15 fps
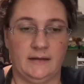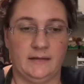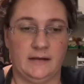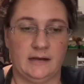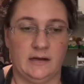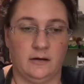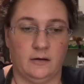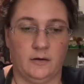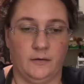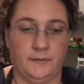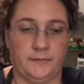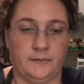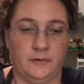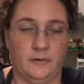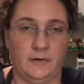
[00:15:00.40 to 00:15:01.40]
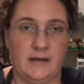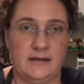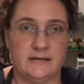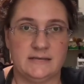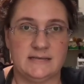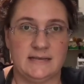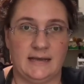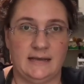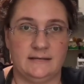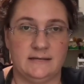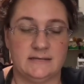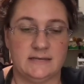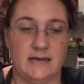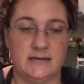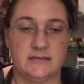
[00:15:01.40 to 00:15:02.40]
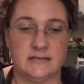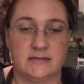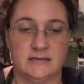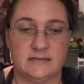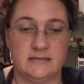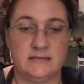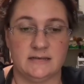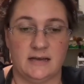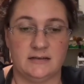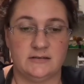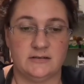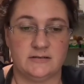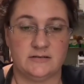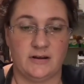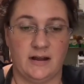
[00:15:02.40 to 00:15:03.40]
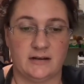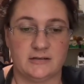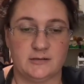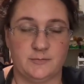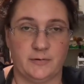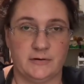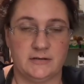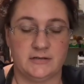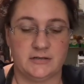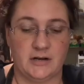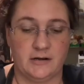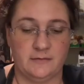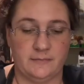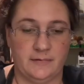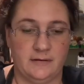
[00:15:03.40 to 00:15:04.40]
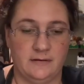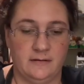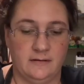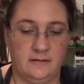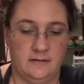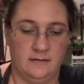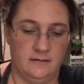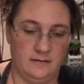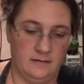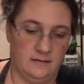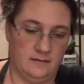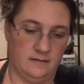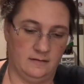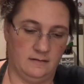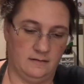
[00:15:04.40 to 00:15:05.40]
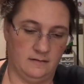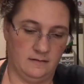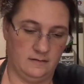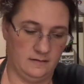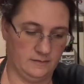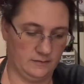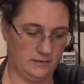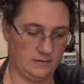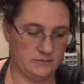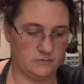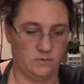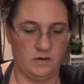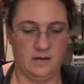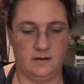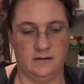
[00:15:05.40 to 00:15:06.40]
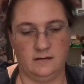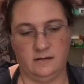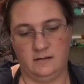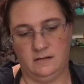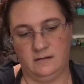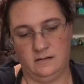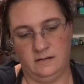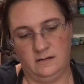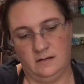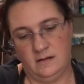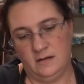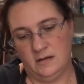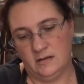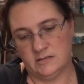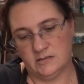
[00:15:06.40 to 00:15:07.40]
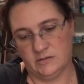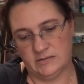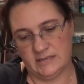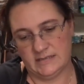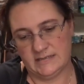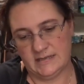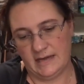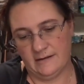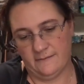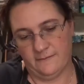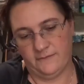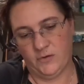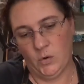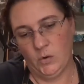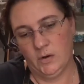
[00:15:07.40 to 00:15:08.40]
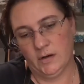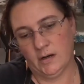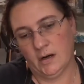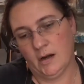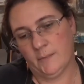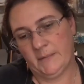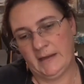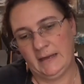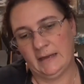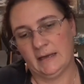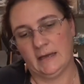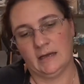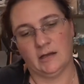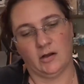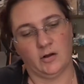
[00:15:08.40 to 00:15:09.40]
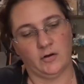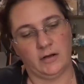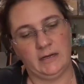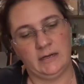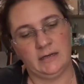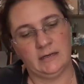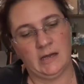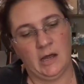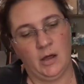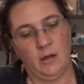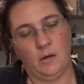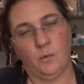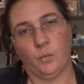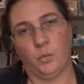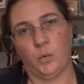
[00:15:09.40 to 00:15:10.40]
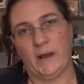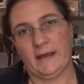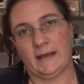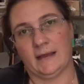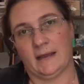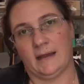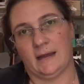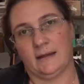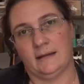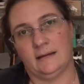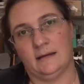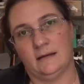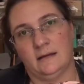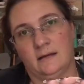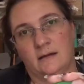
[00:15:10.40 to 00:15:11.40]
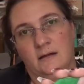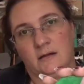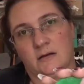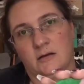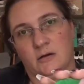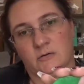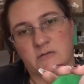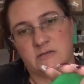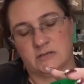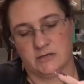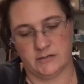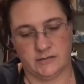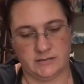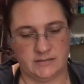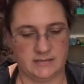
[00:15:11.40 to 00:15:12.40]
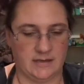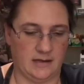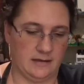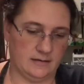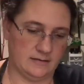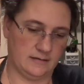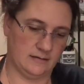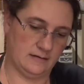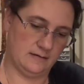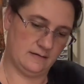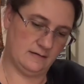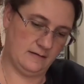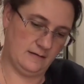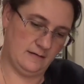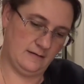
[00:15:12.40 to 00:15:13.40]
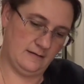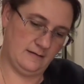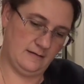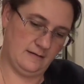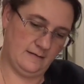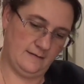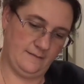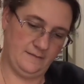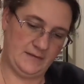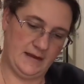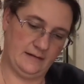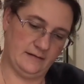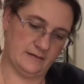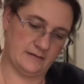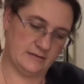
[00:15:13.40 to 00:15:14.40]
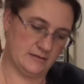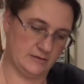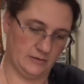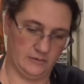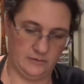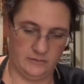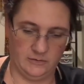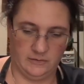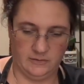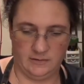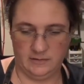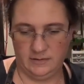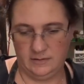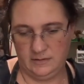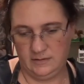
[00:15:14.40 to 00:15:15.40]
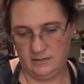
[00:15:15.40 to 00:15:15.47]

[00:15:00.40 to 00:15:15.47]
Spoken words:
and then I'll go through and I'll sand these edges, because these edges are actually pretty sharp. So there's one. So it's a set of 4 pink and green Wicked coaster set. That looks so cool.